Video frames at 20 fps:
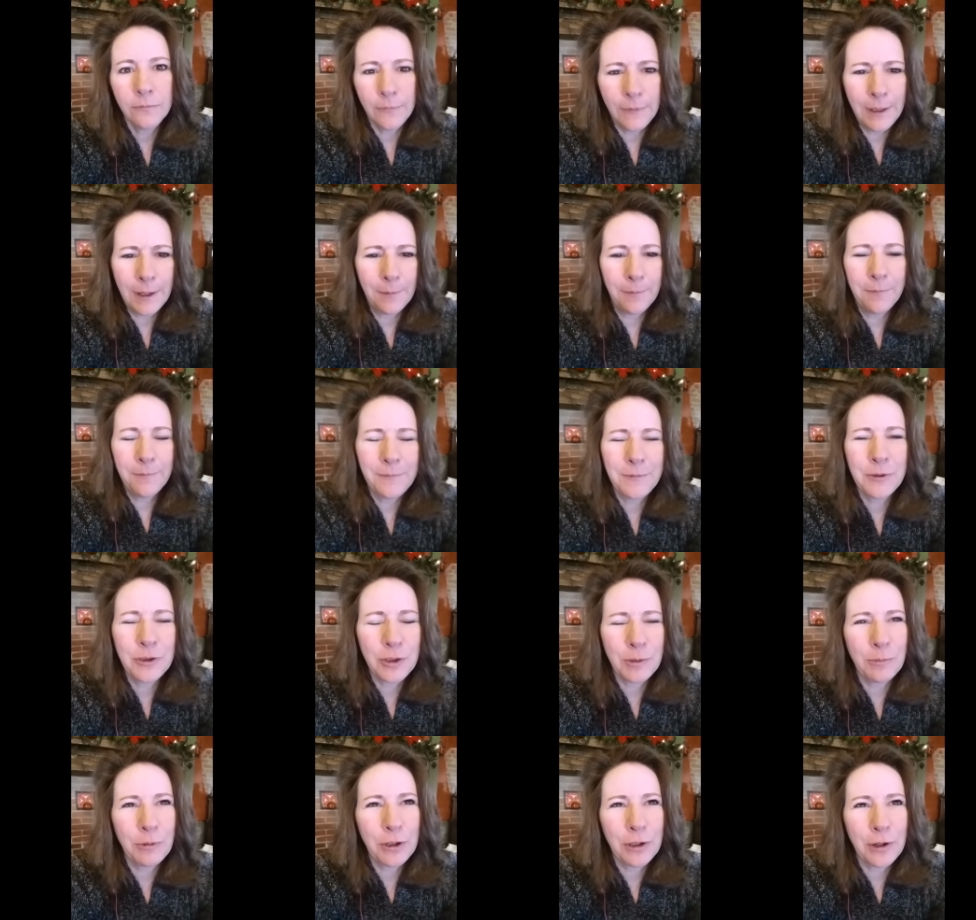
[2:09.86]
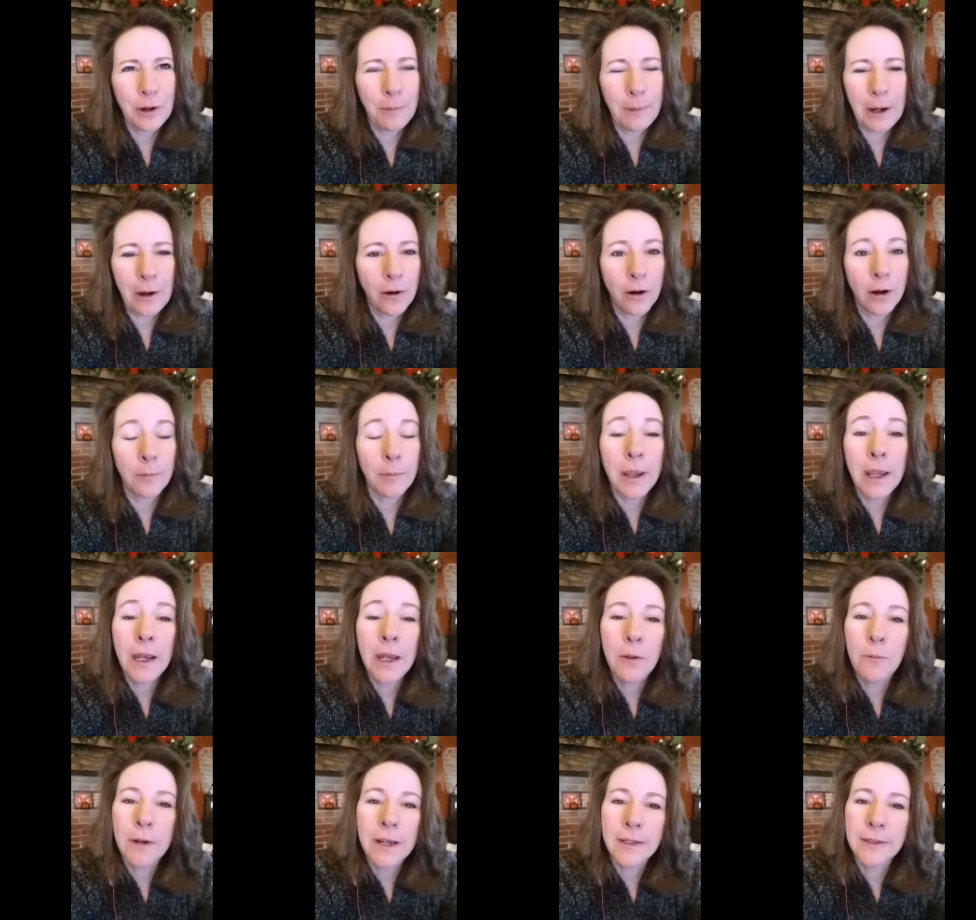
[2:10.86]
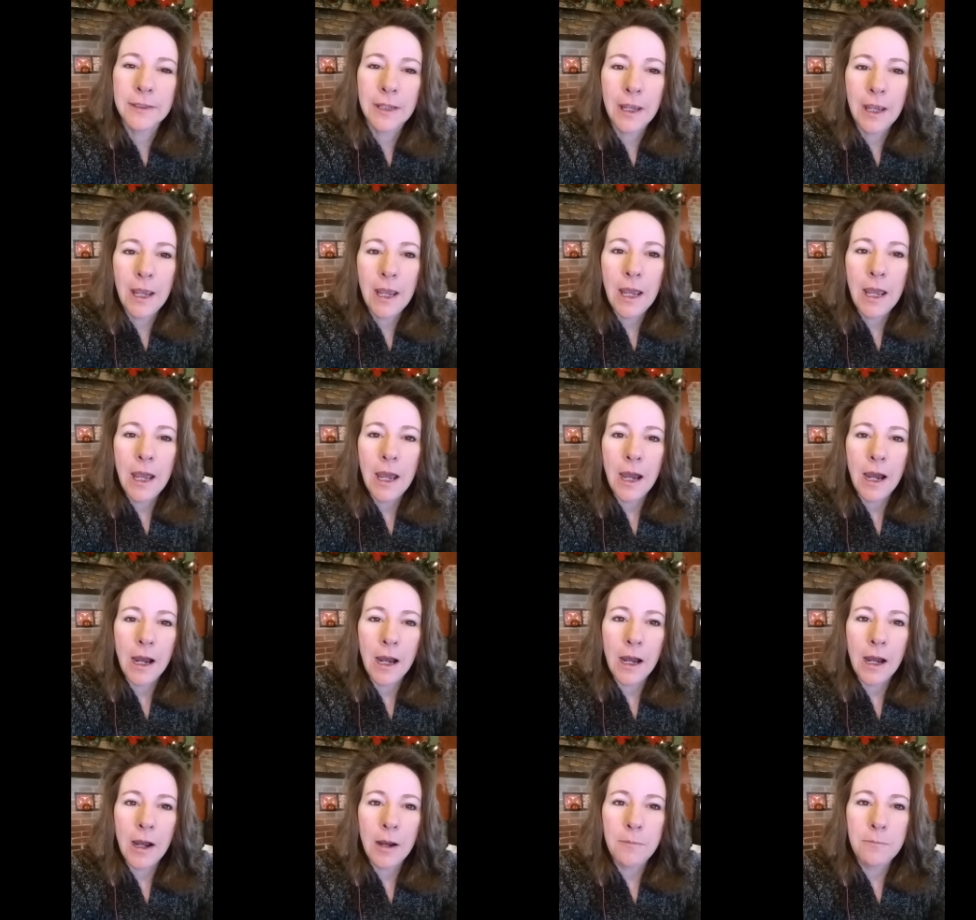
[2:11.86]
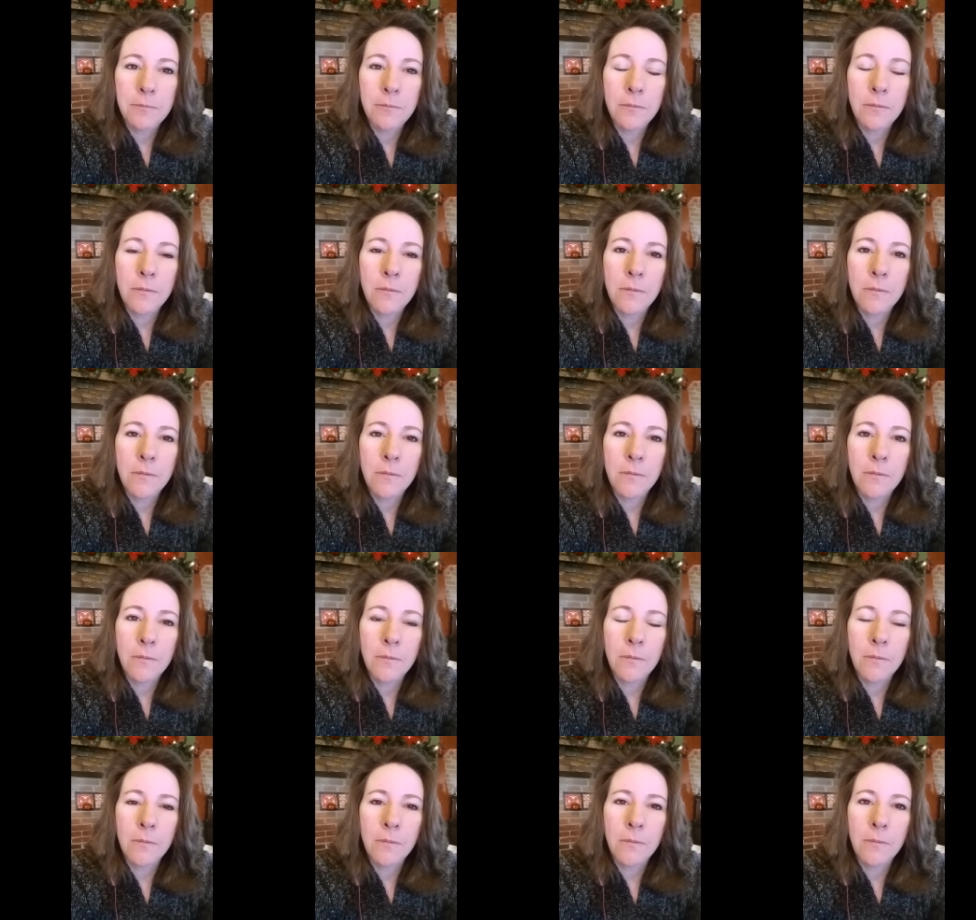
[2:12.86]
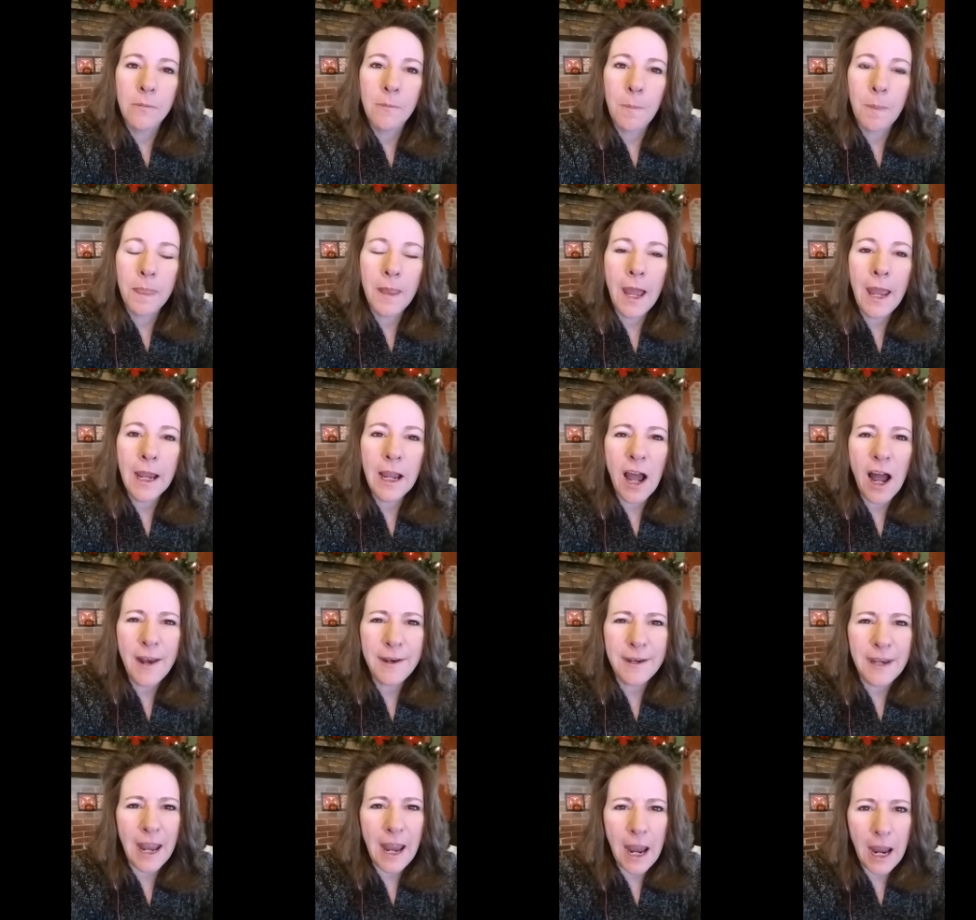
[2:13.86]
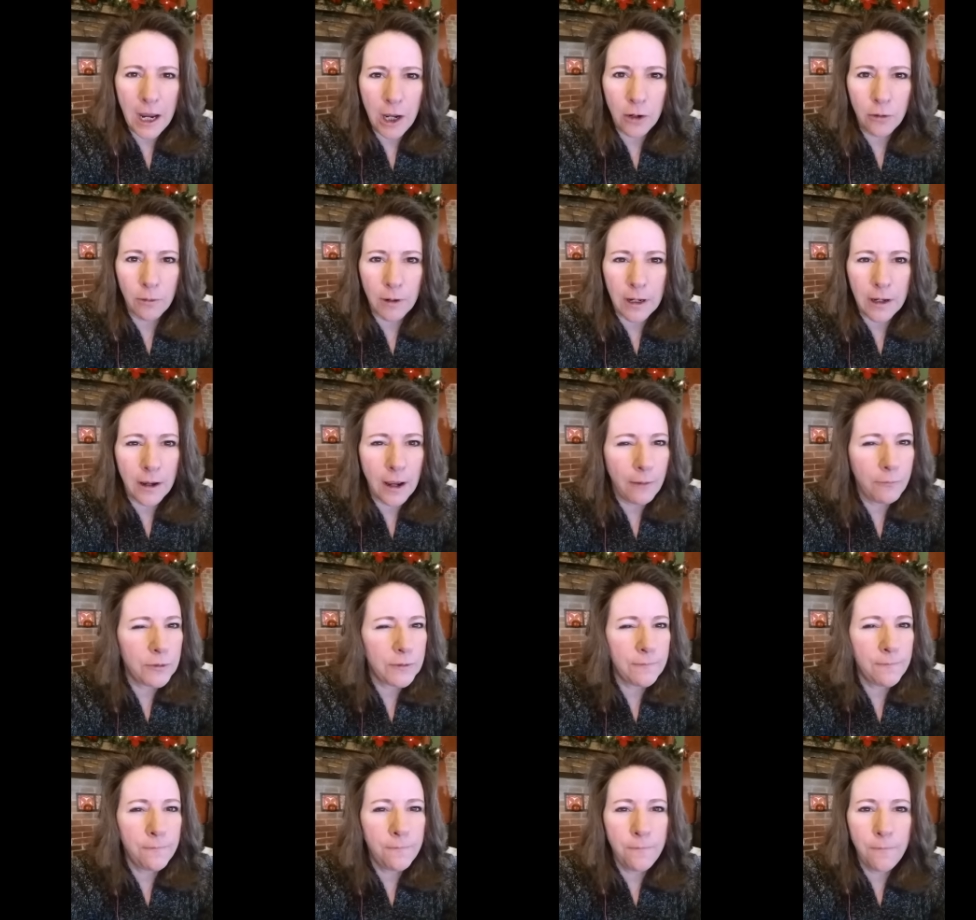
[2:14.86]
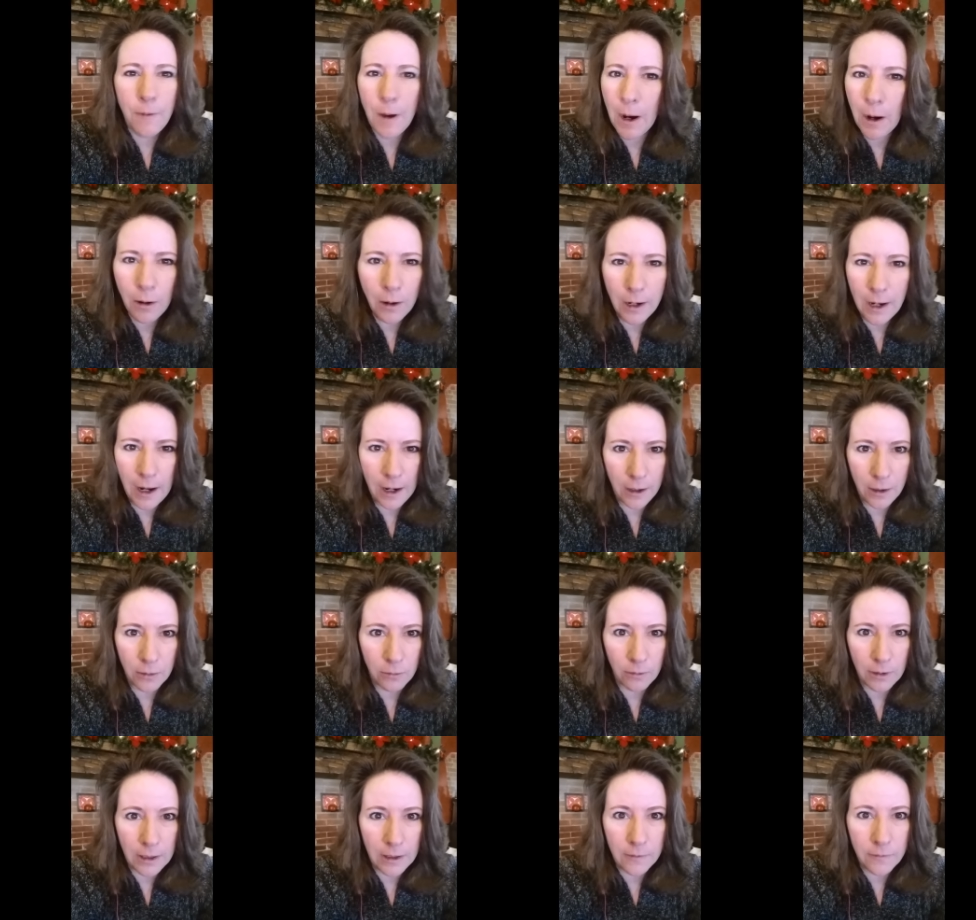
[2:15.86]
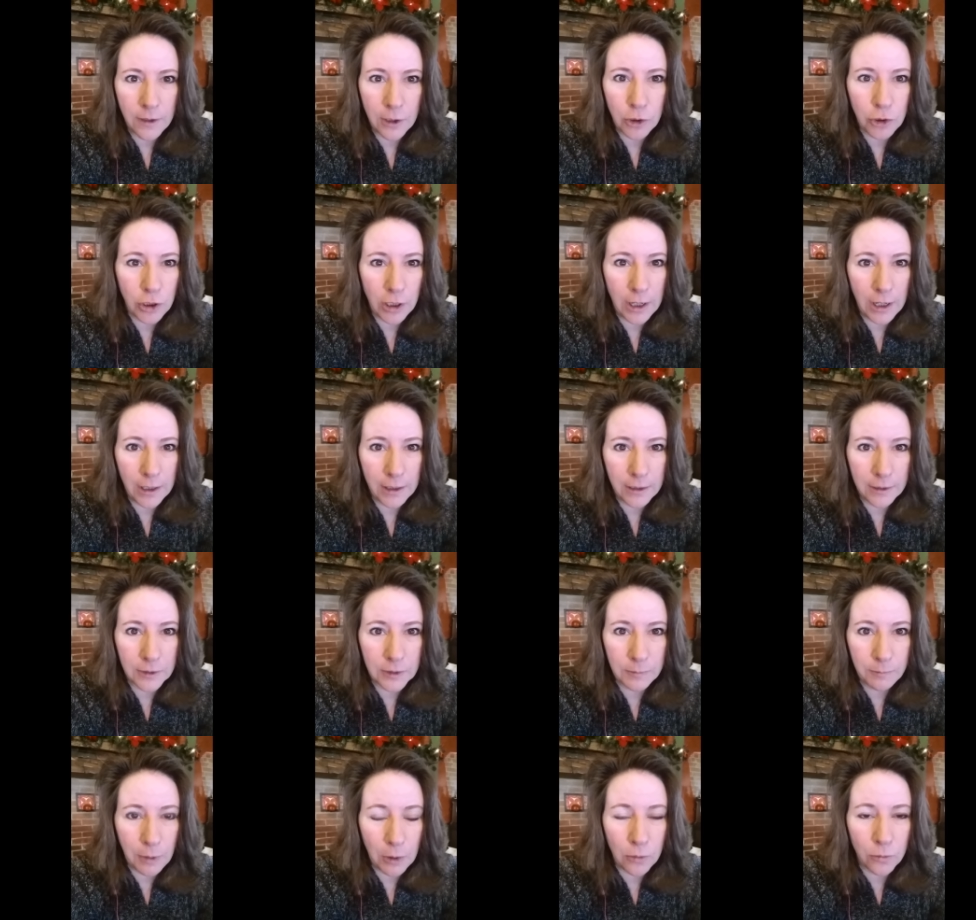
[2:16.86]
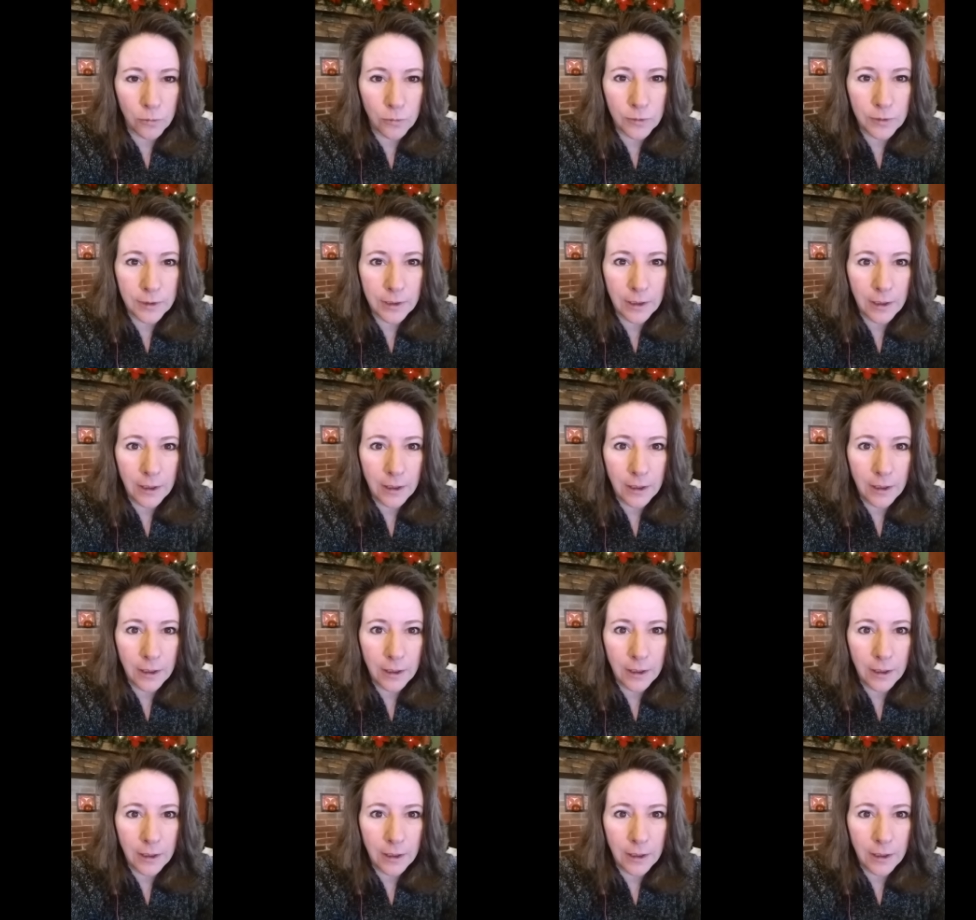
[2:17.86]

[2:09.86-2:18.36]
Yeah, she put it on my arm. Anyways, um, I had gotten angry. I was very angry that she had exposed